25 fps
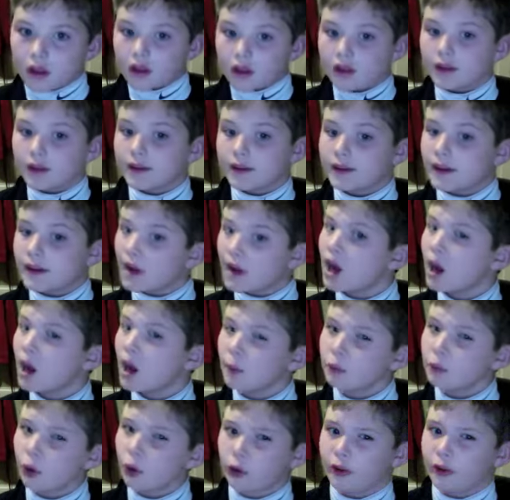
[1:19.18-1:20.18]
Yeah, I'm
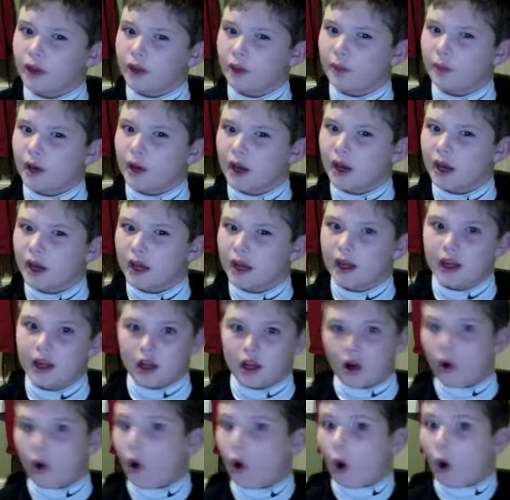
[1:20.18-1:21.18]
totally gonna buy
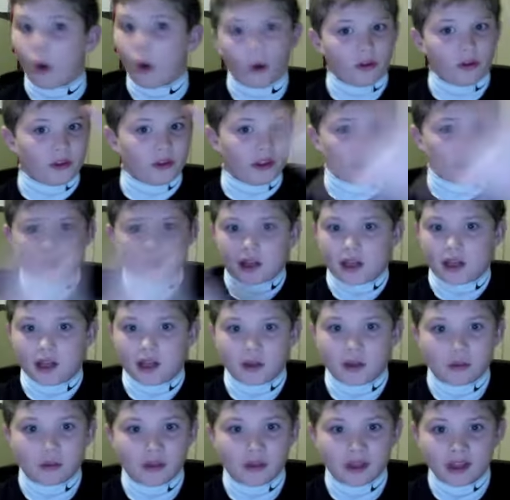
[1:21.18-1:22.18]
all these
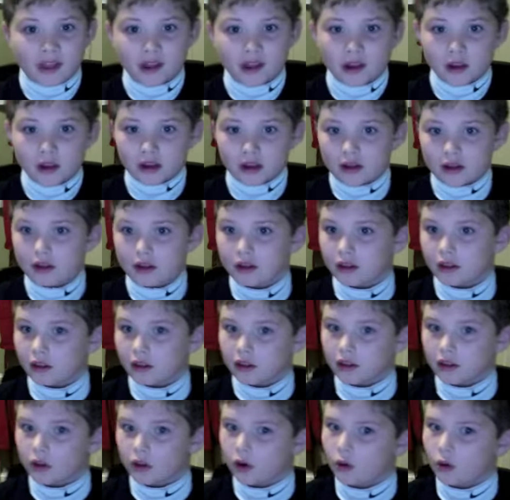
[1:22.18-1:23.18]
games.
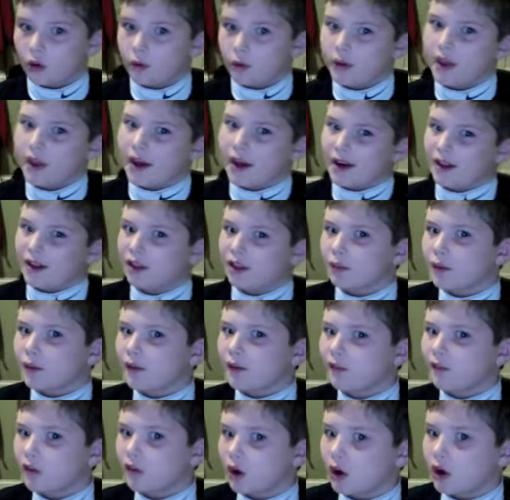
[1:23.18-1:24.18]
So yeah, that's my
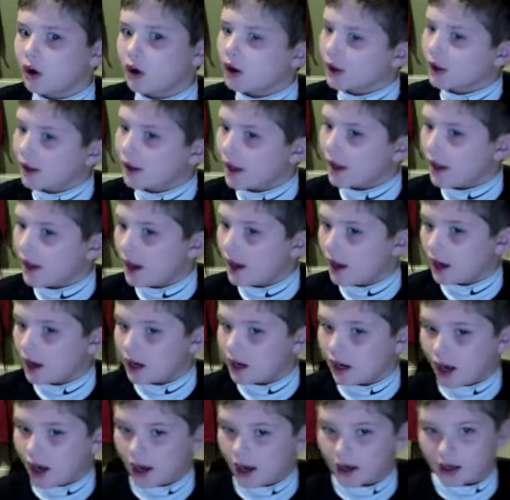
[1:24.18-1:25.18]
vlog, and
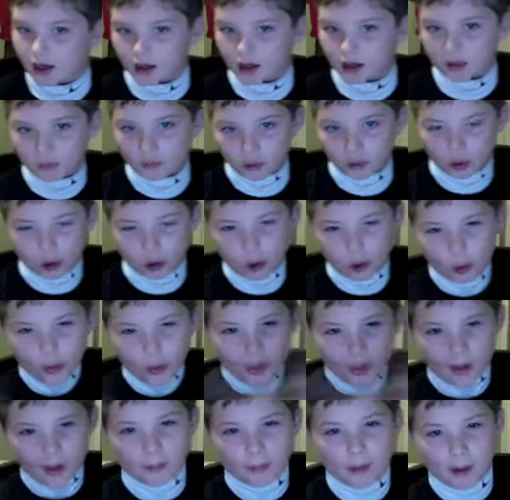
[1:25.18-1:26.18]
I'm gonna give you a
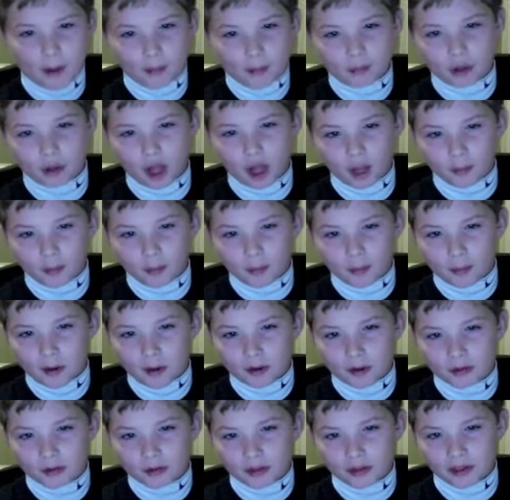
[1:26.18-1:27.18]
quick pep talk
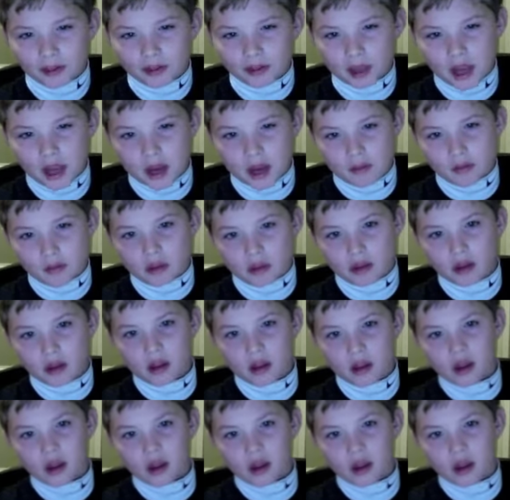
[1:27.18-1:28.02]
about these games.